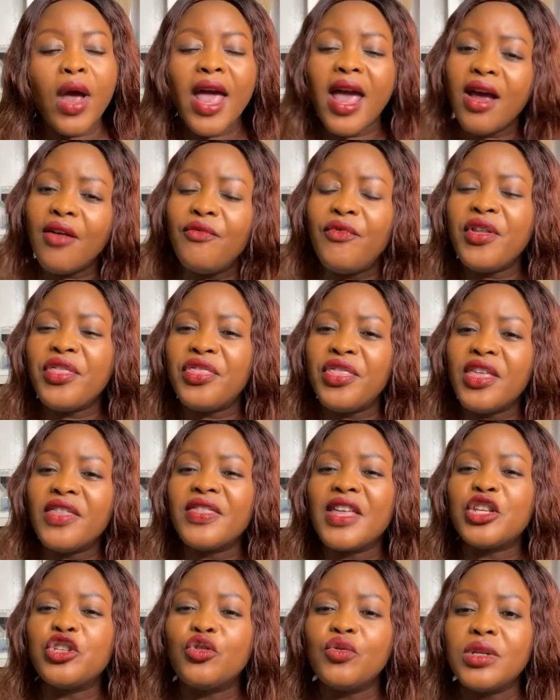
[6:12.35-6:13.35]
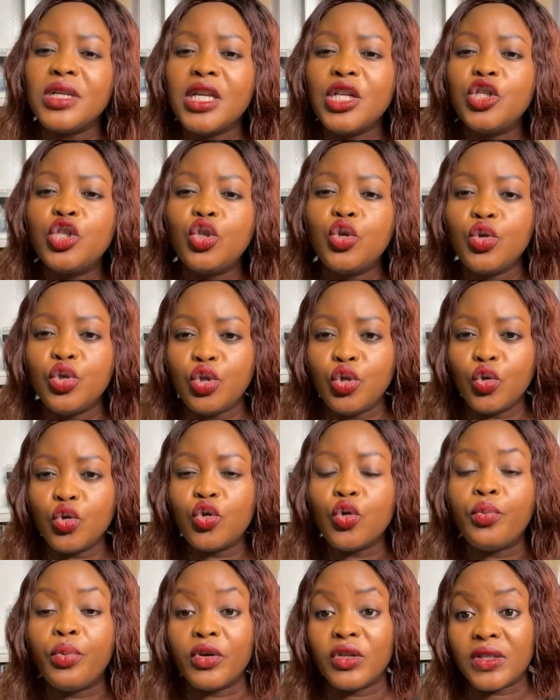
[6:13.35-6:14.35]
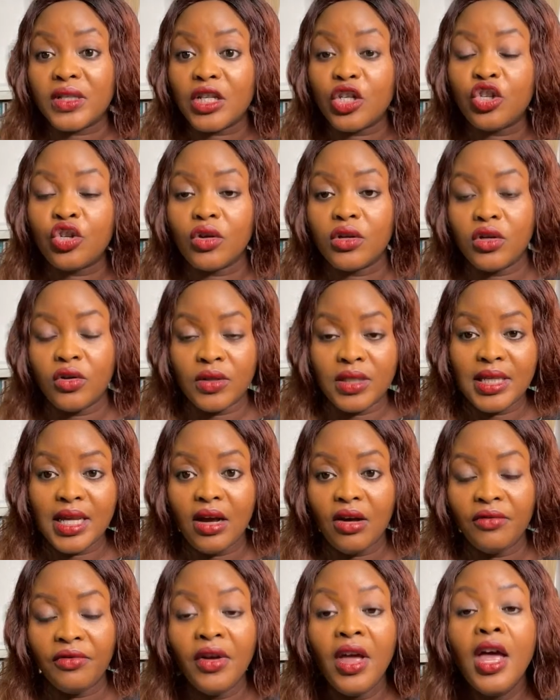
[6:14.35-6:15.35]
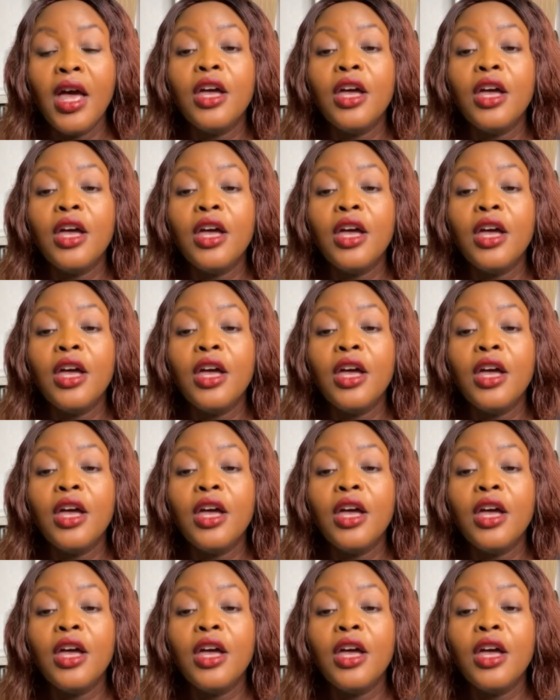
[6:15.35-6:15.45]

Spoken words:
everything that you need to do to position yourself.